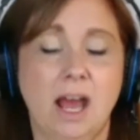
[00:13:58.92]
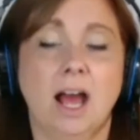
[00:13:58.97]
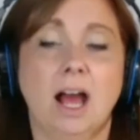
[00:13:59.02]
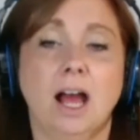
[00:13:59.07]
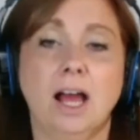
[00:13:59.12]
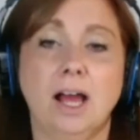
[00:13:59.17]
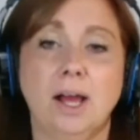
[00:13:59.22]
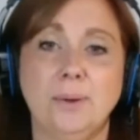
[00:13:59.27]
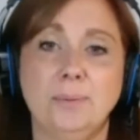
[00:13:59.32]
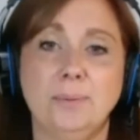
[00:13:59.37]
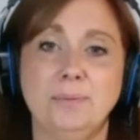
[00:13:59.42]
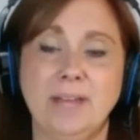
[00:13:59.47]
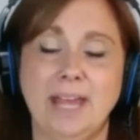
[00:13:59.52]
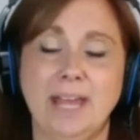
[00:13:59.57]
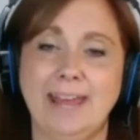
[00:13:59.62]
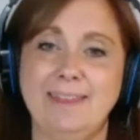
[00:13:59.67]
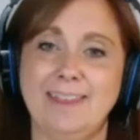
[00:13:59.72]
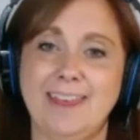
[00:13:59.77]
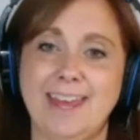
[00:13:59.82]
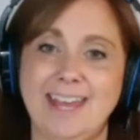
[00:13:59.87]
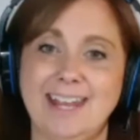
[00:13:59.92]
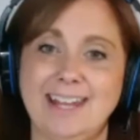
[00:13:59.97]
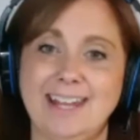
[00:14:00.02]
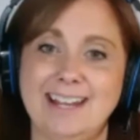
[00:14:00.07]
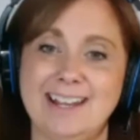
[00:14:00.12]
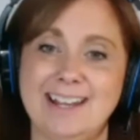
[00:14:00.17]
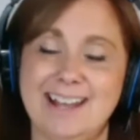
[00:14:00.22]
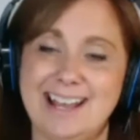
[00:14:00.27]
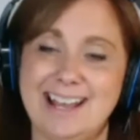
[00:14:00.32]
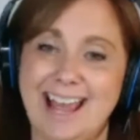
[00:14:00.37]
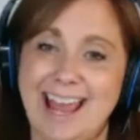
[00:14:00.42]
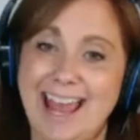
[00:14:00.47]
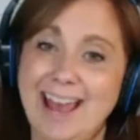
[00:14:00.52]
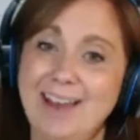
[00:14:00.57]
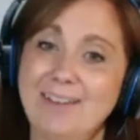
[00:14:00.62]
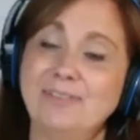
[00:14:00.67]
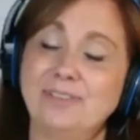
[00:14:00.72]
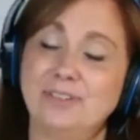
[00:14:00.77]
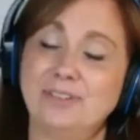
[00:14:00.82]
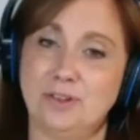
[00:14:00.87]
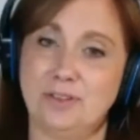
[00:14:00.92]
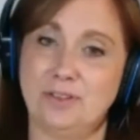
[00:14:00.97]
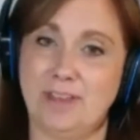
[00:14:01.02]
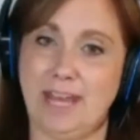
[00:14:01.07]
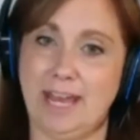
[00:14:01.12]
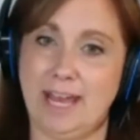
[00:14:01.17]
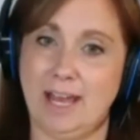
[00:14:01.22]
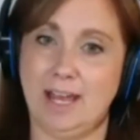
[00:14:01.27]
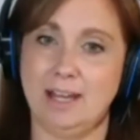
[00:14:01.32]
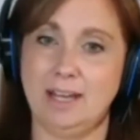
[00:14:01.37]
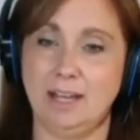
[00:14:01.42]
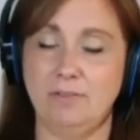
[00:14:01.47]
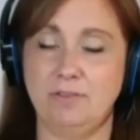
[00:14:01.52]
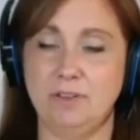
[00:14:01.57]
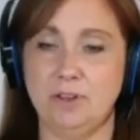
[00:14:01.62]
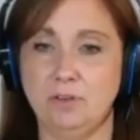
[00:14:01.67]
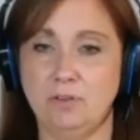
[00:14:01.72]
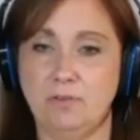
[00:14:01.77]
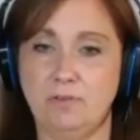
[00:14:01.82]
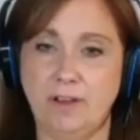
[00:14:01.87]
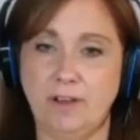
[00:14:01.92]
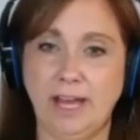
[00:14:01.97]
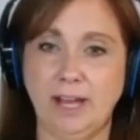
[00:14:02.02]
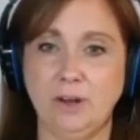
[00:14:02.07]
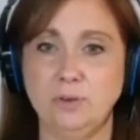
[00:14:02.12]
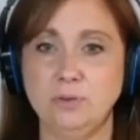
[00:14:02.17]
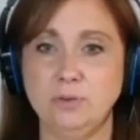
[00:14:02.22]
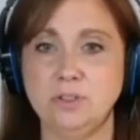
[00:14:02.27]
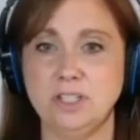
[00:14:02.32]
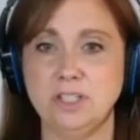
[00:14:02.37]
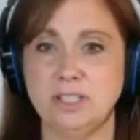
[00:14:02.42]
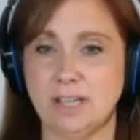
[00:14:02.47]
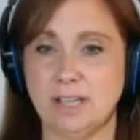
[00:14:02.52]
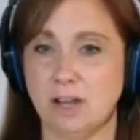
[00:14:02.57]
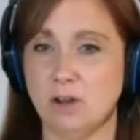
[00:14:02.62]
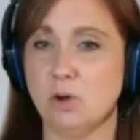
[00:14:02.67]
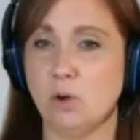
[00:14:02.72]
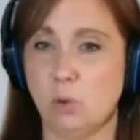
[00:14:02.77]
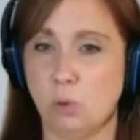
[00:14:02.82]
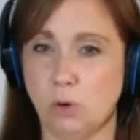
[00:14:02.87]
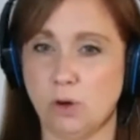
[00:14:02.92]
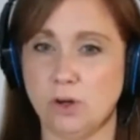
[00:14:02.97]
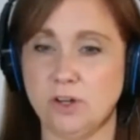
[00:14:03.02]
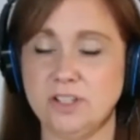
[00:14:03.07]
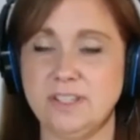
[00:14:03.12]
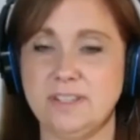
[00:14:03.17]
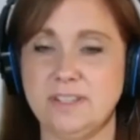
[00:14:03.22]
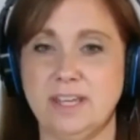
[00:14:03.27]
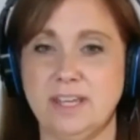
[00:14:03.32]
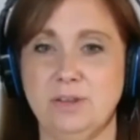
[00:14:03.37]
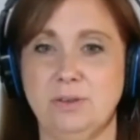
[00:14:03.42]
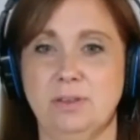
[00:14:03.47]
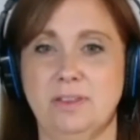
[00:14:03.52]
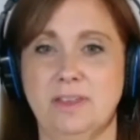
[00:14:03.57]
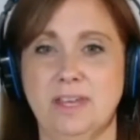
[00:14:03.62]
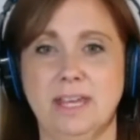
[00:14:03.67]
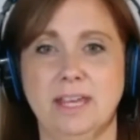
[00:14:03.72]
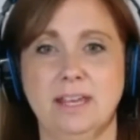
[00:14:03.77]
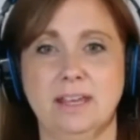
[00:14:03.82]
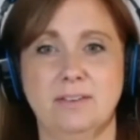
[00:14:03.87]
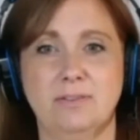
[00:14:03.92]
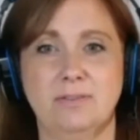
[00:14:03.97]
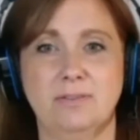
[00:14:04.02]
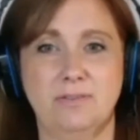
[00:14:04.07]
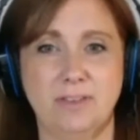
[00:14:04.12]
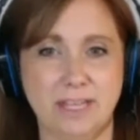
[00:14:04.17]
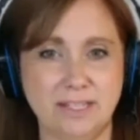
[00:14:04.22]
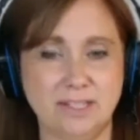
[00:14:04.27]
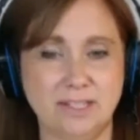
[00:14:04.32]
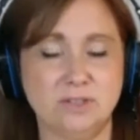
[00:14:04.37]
And then after that, if you found a course that you think fits